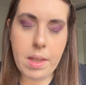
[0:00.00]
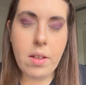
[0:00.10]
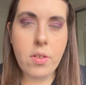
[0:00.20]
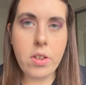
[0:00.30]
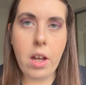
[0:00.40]

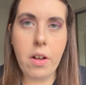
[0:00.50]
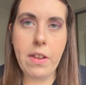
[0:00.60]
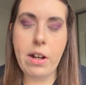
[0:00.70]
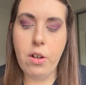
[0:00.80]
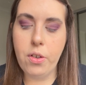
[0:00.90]
start
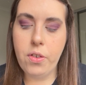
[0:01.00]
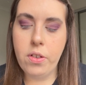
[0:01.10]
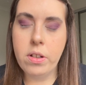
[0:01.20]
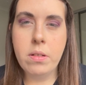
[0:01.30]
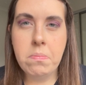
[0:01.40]
that off
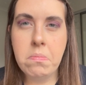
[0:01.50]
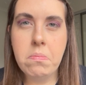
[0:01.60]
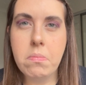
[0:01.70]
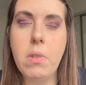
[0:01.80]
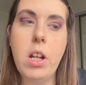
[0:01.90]

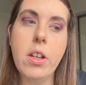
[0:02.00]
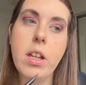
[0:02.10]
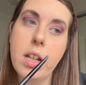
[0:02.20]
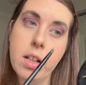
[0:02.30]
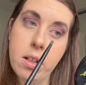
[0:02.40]

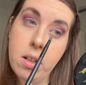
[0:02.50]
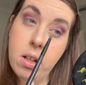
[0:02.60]
looking